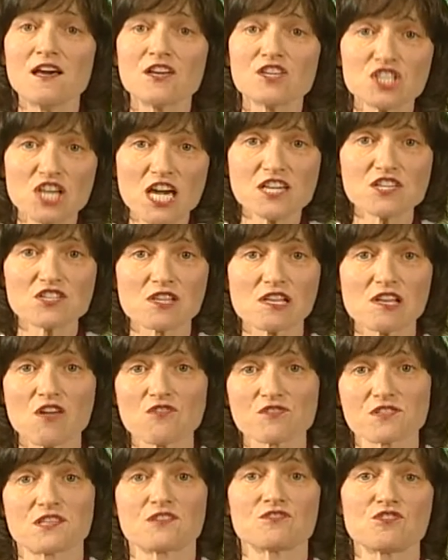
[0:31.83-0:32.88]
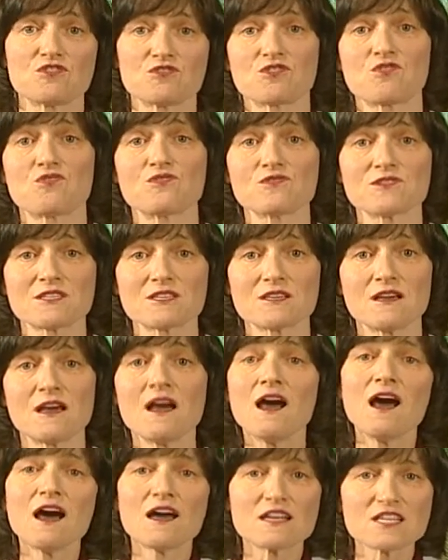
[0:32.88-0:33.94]
change the locks on your doors
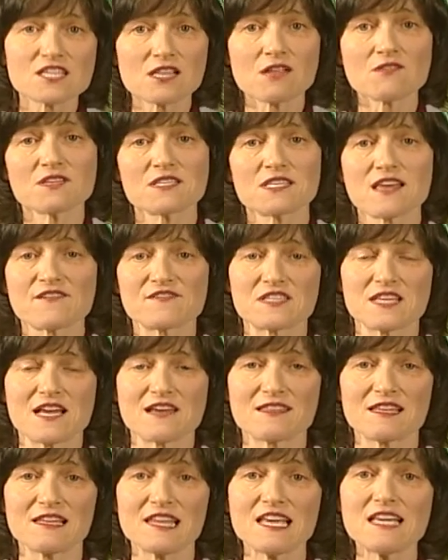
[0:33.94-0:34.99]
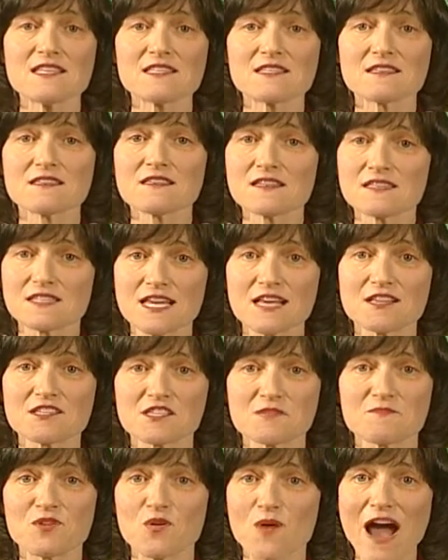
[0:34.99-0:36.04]
and as long as they've signed the lease that tells
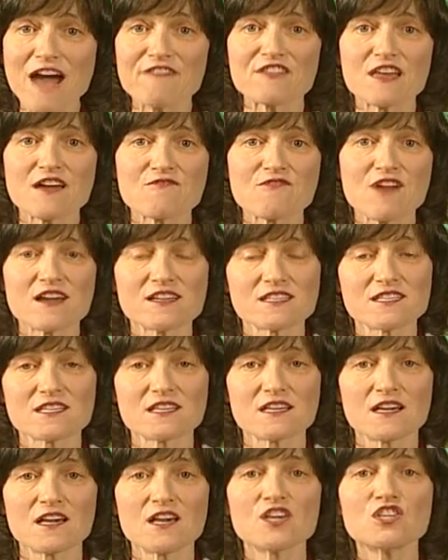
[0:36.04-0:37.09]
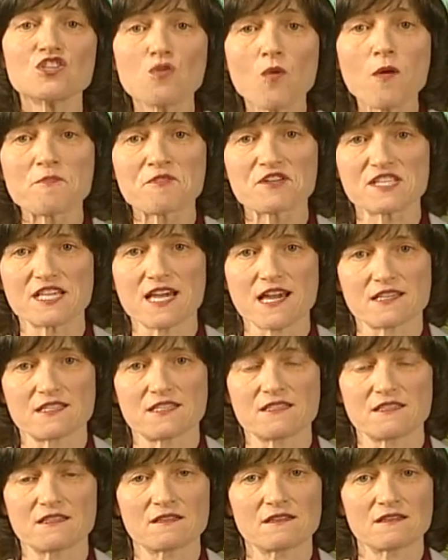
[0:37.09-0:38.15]
them you have that right, you are
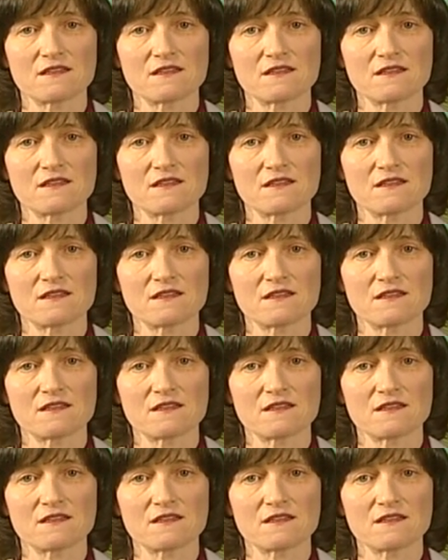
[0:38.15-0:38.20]
protected.